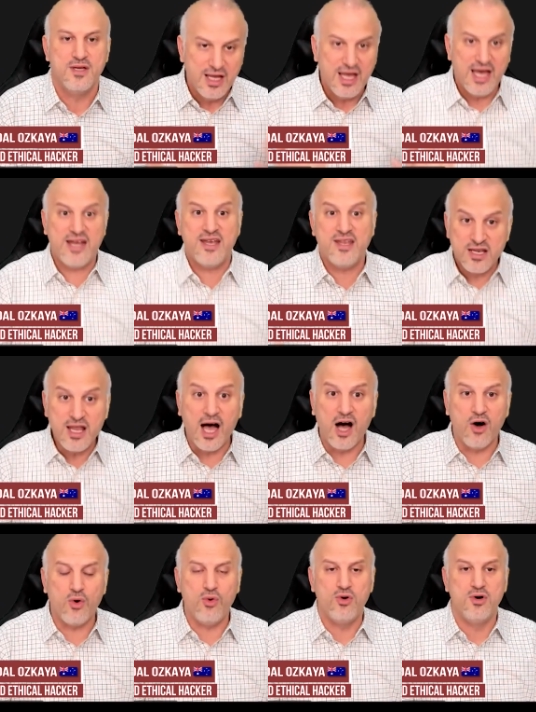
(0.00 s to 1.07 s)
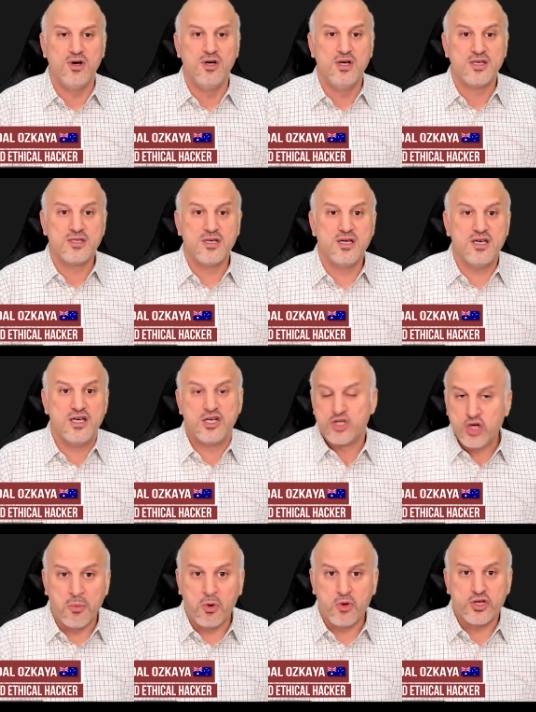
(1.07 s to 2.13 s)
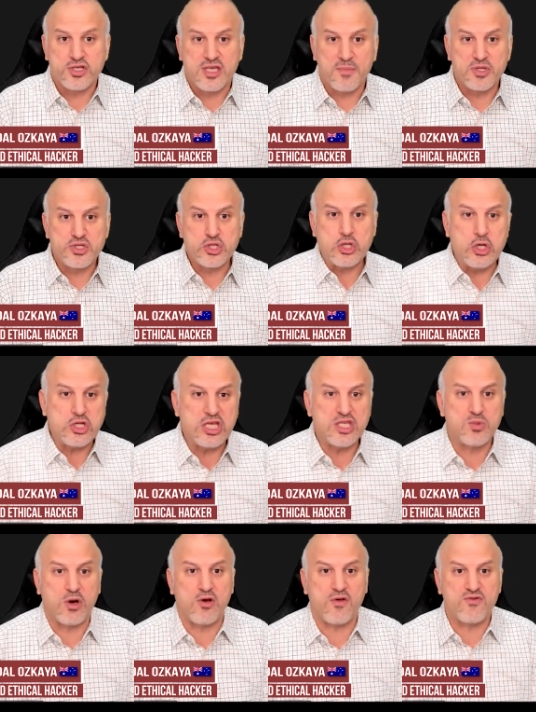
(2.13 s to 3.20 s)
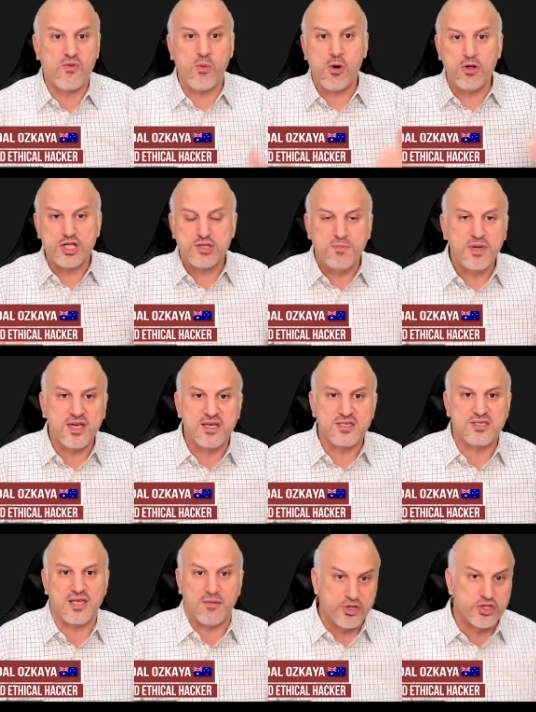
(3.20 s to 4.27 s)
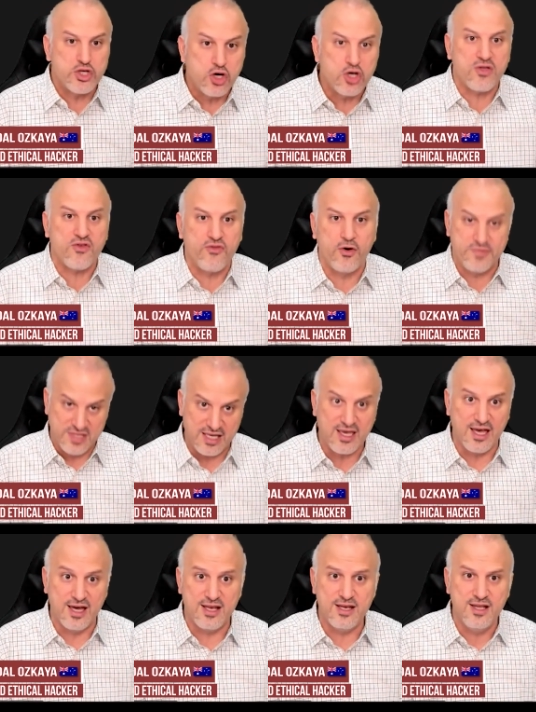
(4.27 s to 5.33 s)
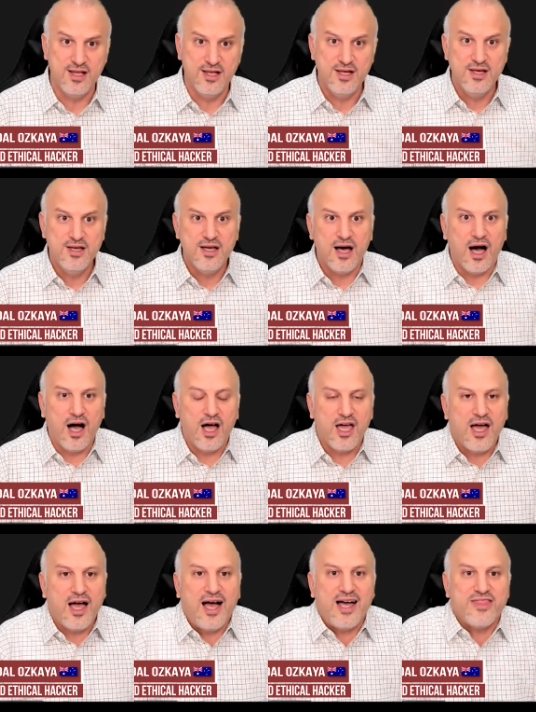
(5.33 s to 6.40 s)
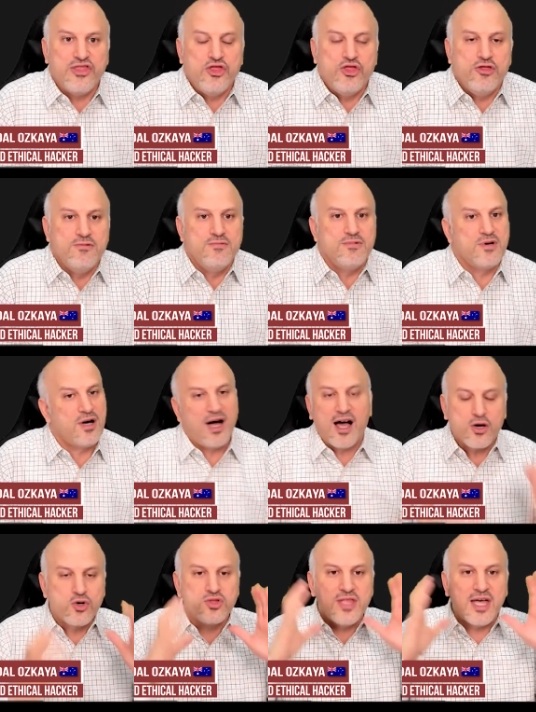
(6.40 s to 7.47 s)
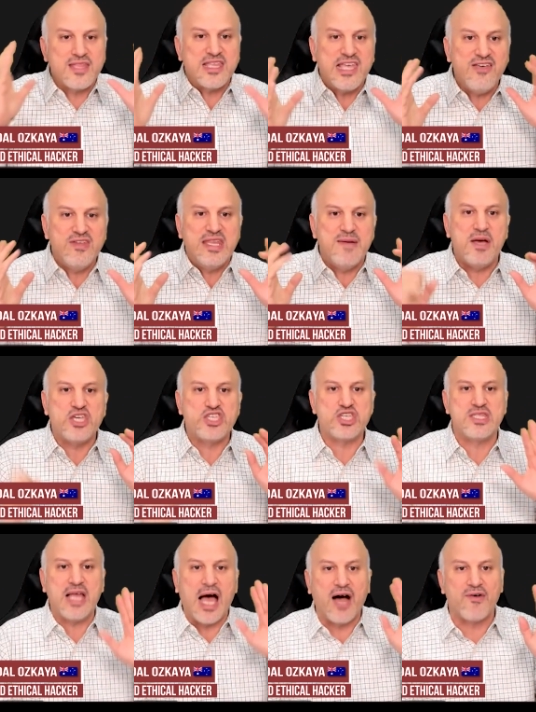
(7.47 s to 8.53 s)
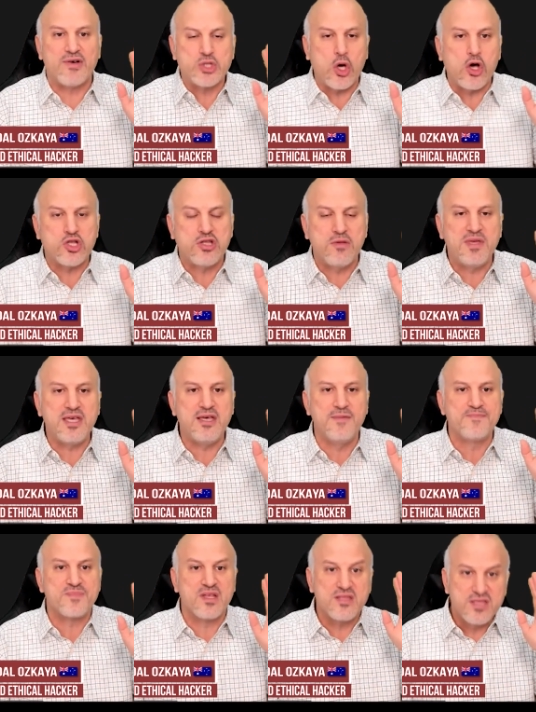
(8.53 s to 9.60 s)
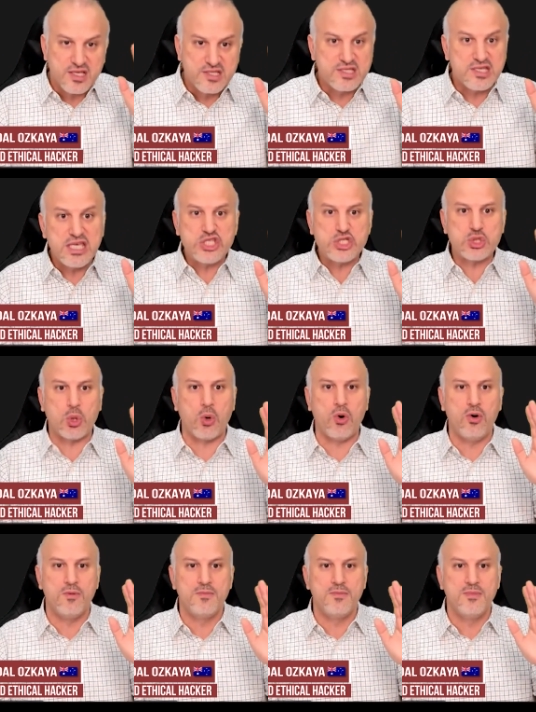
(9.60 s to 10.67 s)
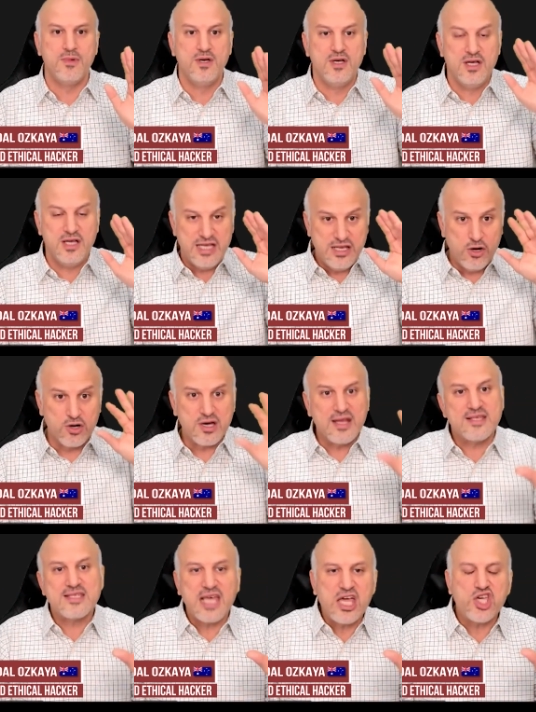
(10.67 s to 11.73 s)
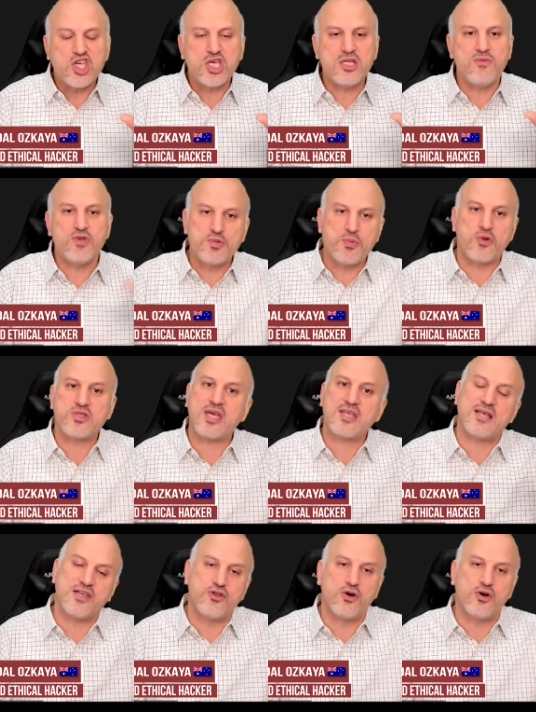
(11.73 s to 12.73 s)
And now, uh, Comodo Cybersecurity is one of the world's biggest cybersecurity firms again. I had, I could not even imagine I was going to be the CISO, an organization which protects other